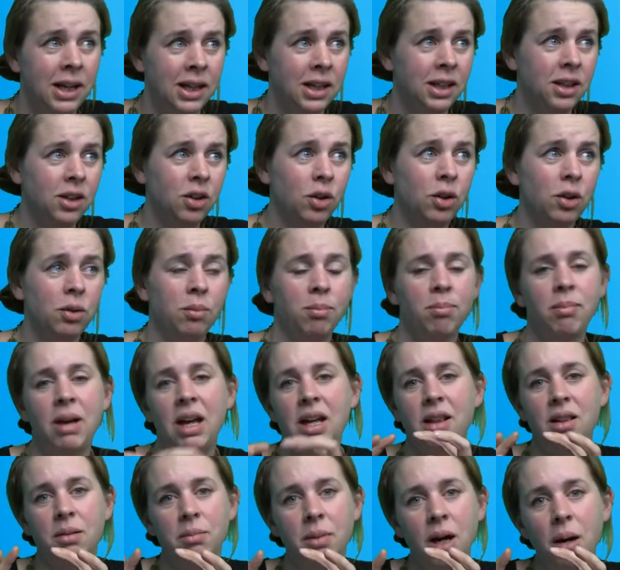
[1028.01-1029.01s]
You can
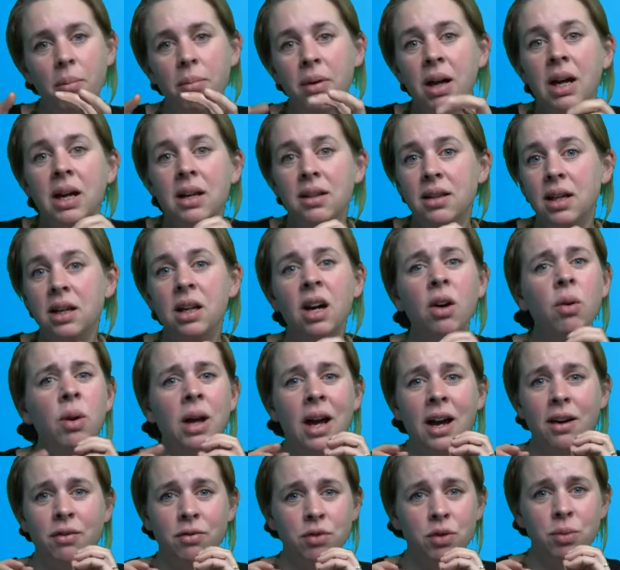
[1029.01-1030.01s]
make them up. They don't
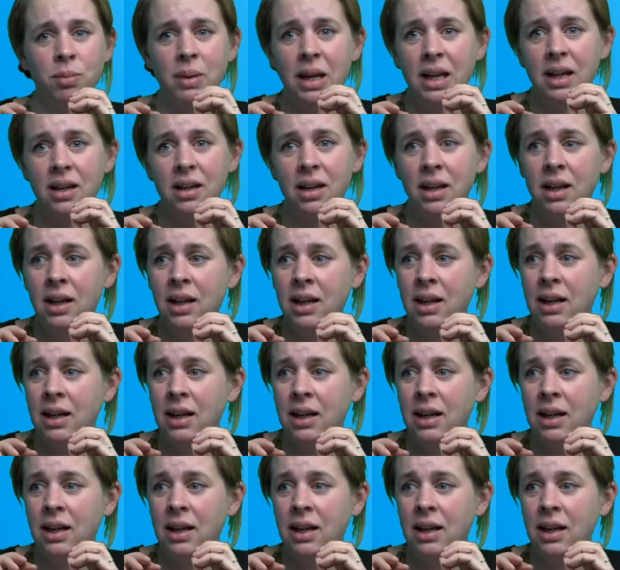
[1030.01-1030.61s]
have to make